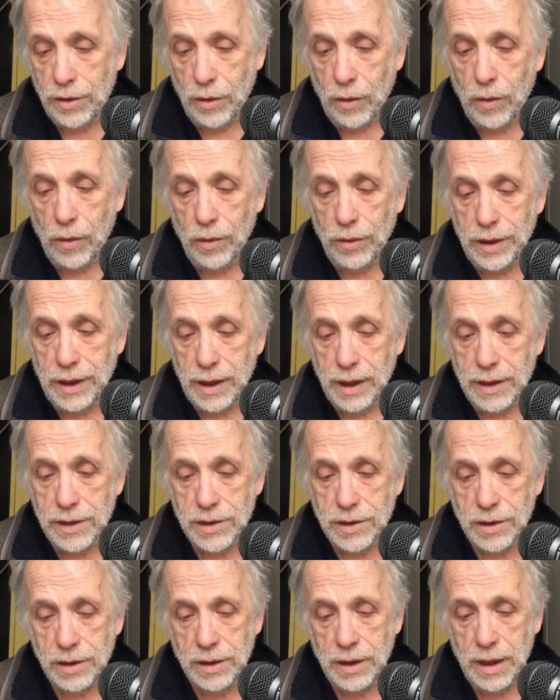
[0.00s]
to hold the
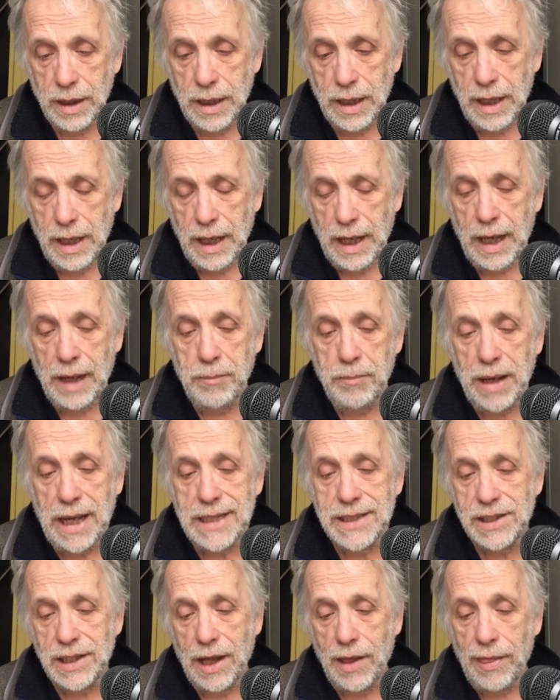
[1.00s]
ace. And
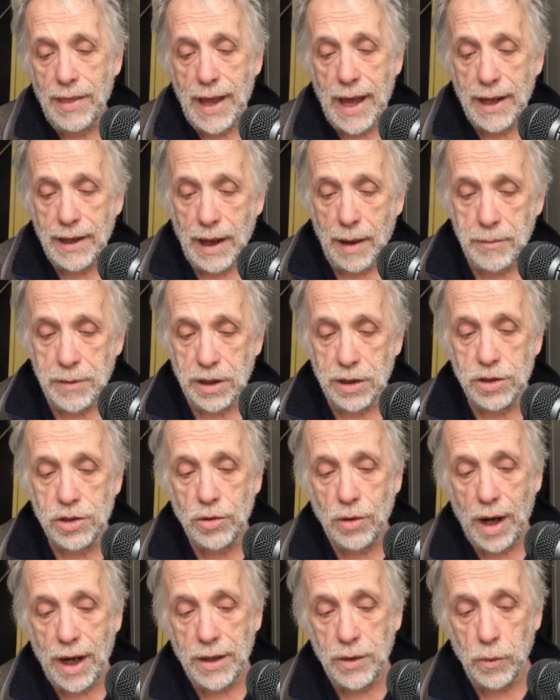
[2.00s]
based on that, I'm going to
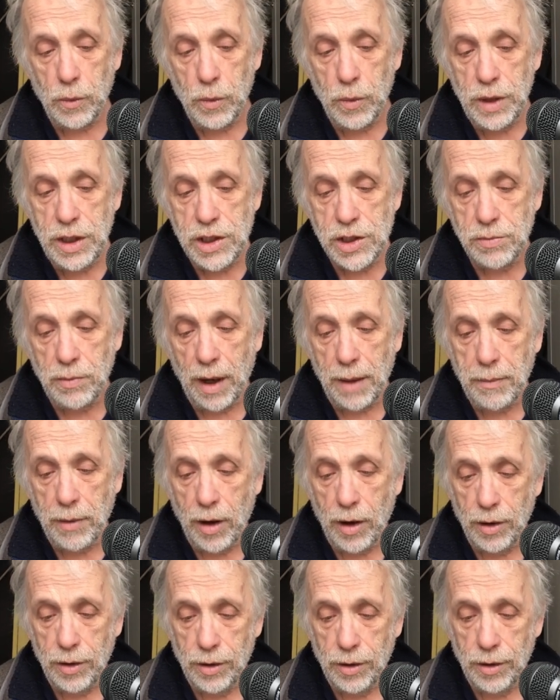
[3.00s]
try to reach my
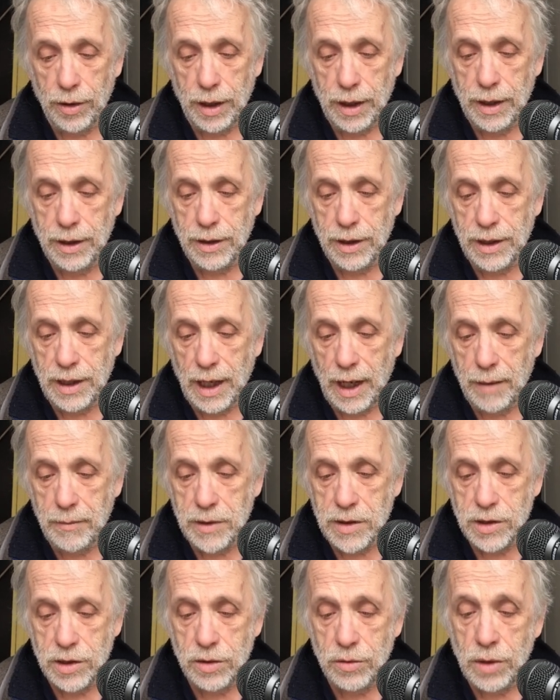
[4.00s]
partner in the
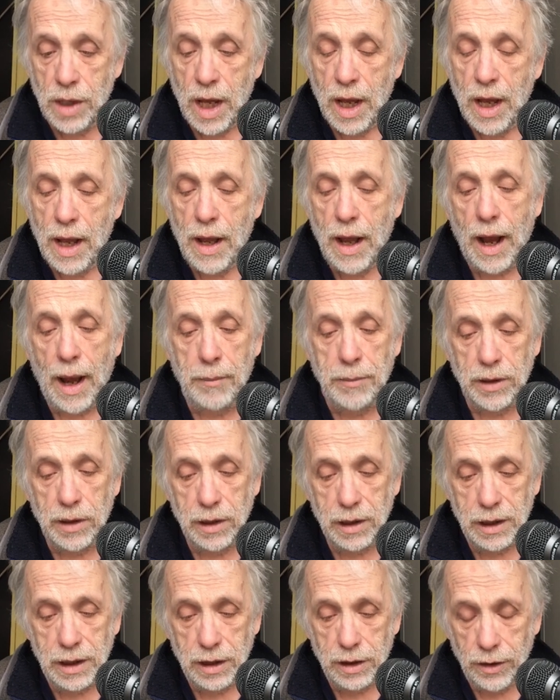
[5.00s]
diamond suit. I'm going
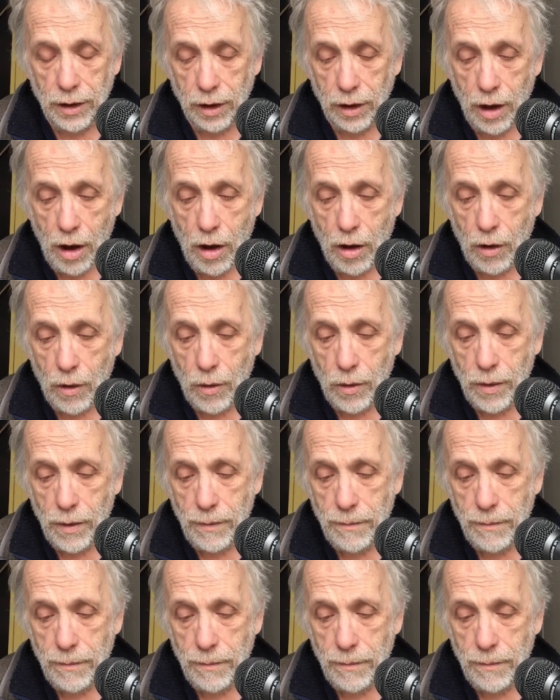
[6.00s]
to lead low,